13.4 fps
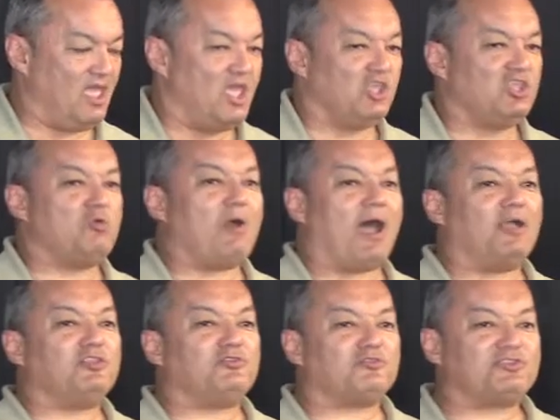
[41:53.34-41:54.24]
You
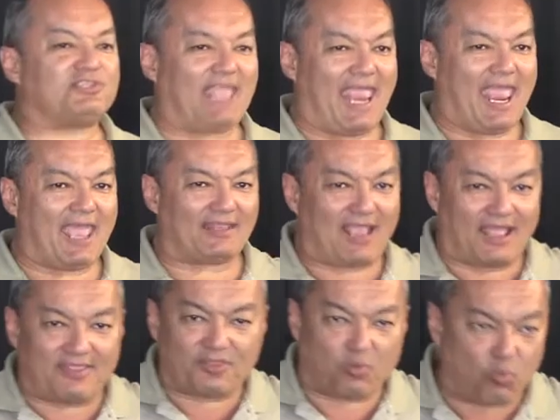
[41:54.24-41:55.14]
understand
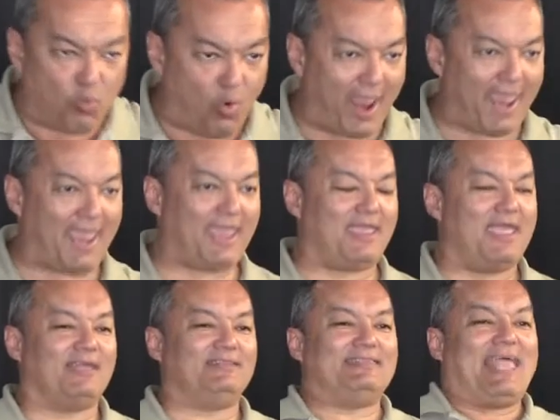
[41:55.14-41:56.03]
kind of the way
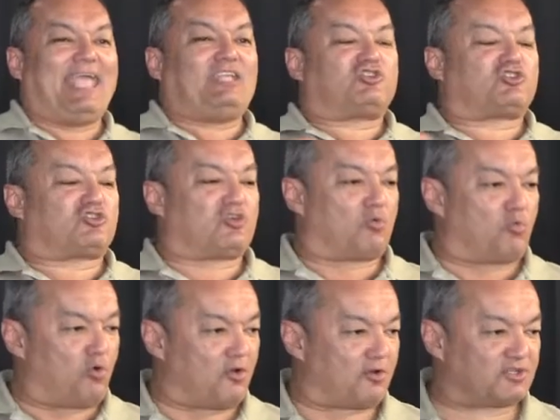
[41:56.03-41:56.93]
nature
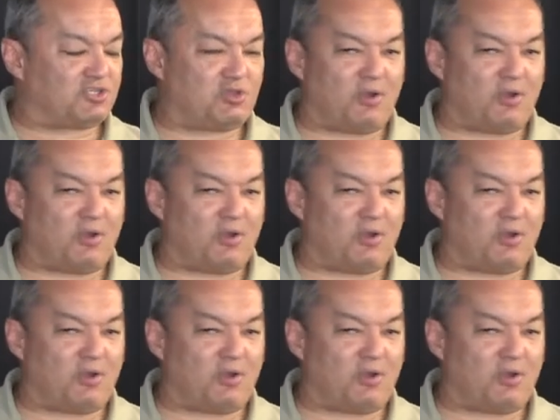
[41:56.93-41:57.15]
works.